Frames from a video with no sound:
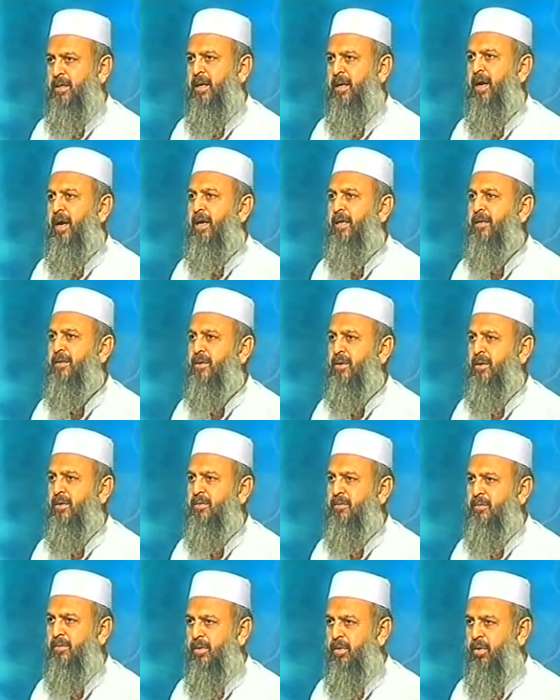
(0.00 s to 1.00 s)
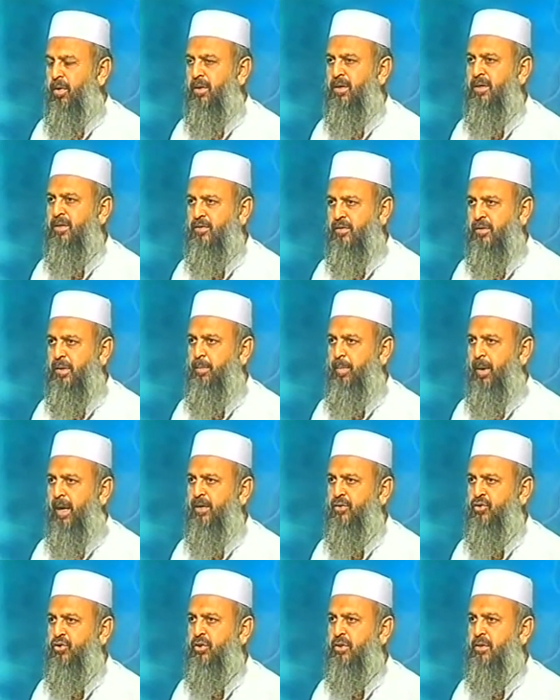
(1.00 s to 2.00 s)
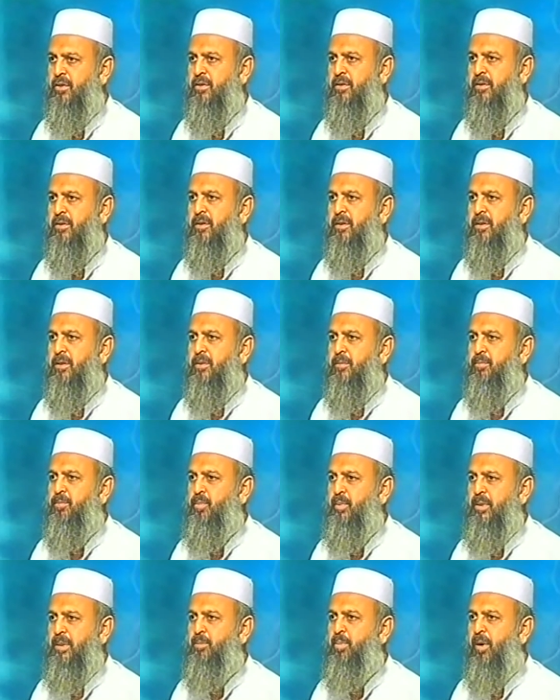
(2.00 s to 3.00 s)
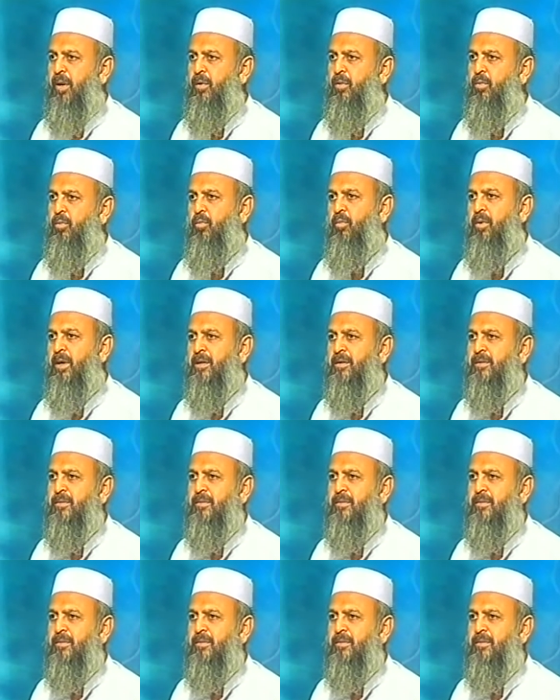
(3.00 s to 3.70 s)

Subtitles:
and on his departure, people were